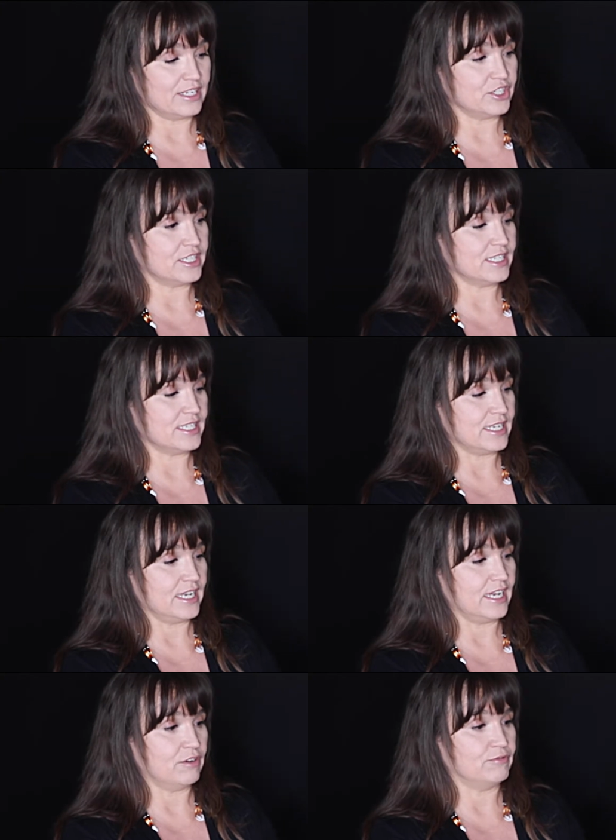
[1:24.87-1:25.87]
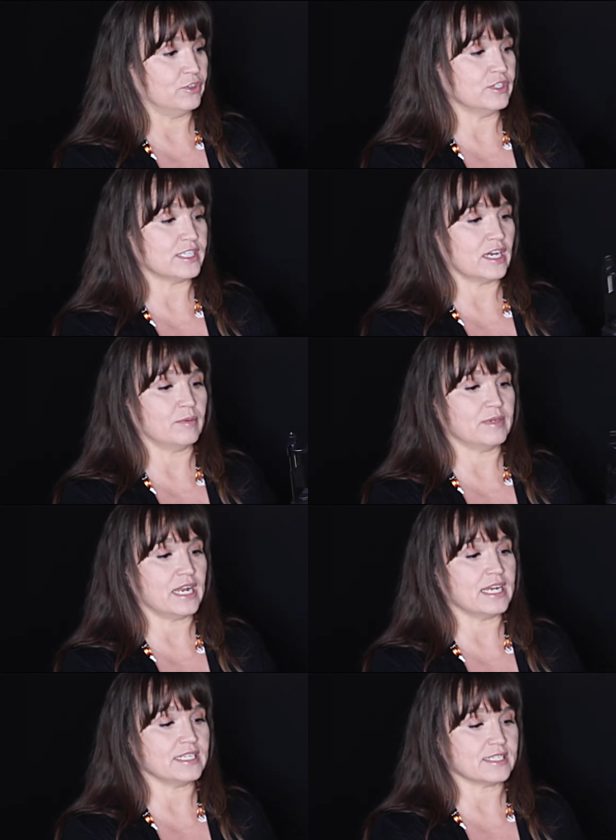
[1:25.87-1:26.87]
As you can see, it folds up
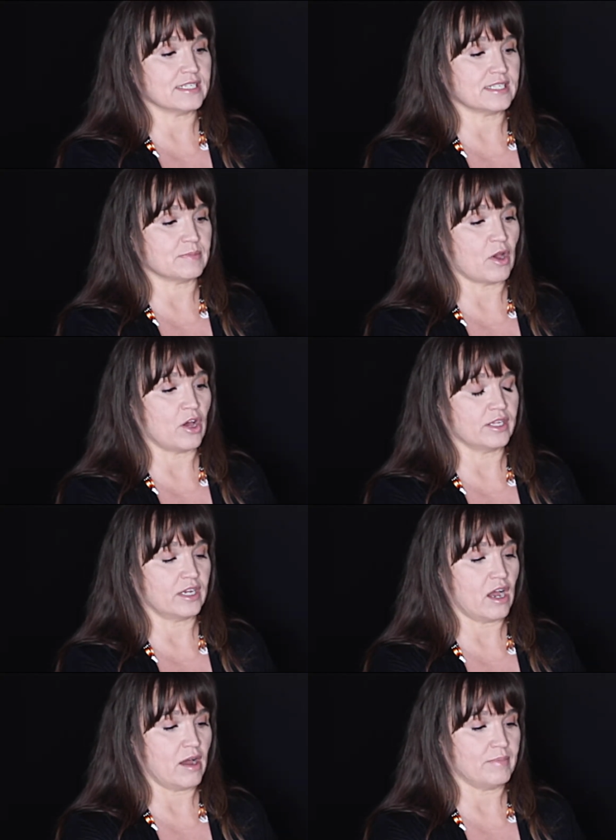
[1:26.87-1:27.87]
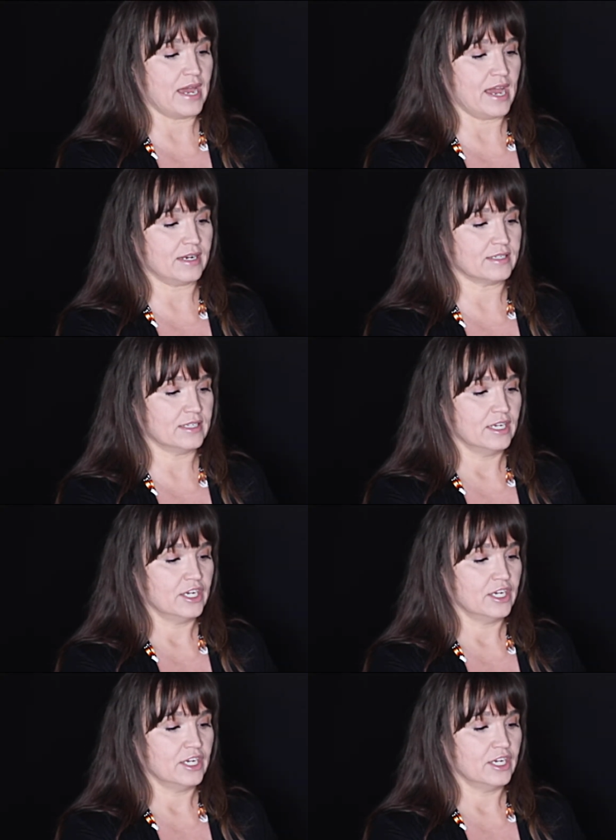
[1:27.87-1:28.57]
nice and small and compact.